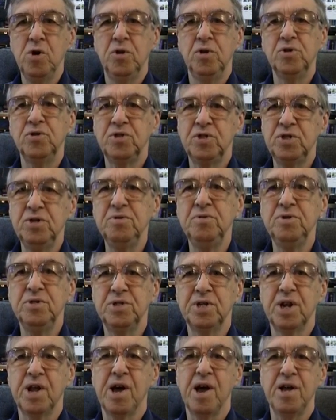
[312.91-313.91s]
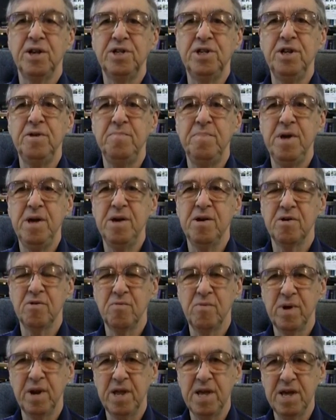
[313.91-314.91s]
The students at ITP are
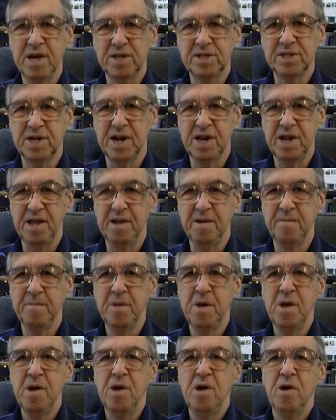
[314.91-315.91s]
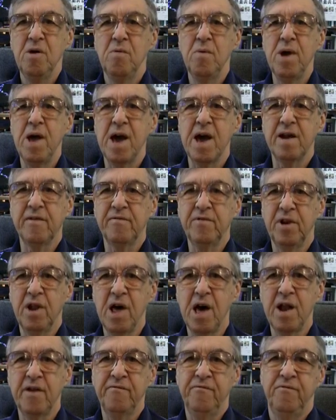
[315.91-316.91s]
really exciting. We have
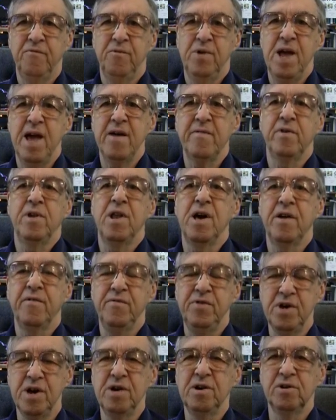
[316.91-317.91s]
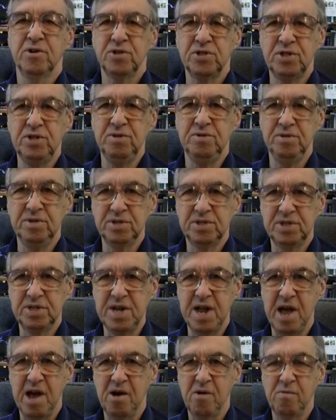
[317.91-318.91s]
a lot of younger students
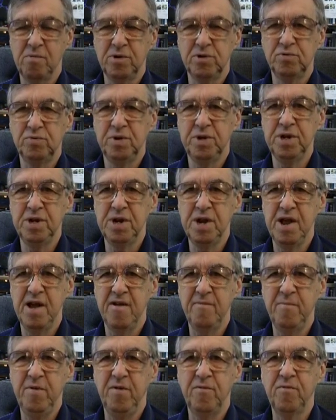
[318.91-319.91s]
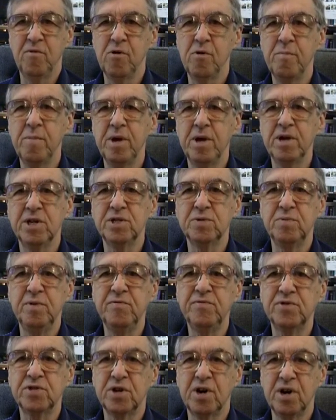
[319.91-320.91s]
now, which we didn't have before, because
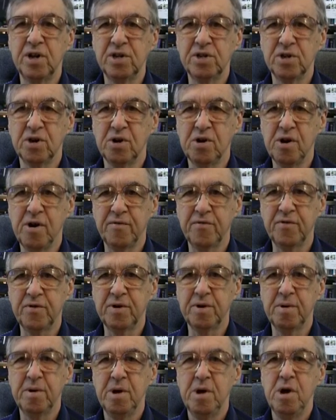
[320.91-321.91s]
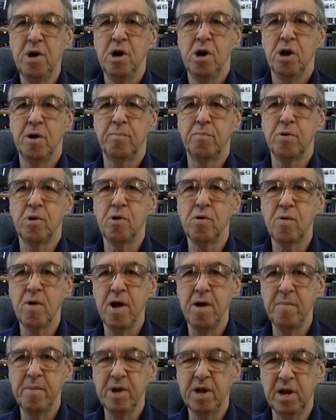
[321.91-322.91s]
we've started to offer a
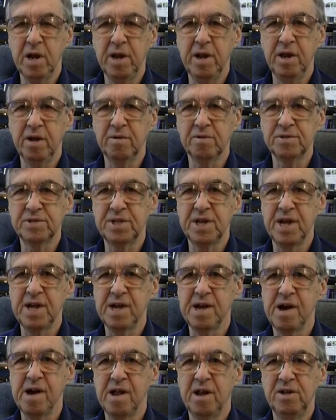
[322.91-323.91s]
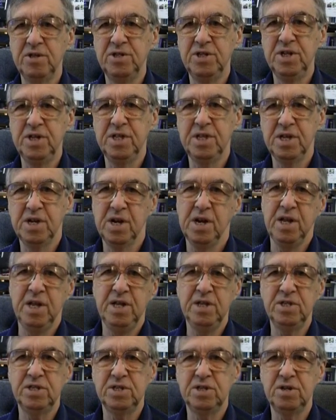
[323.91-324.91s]
program in clinical psychology that
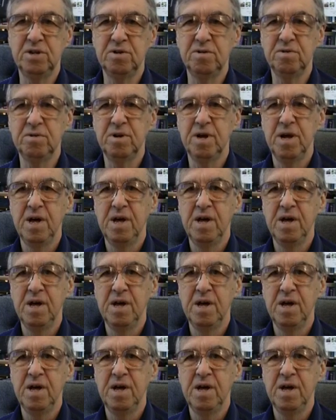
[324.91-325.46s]
leads to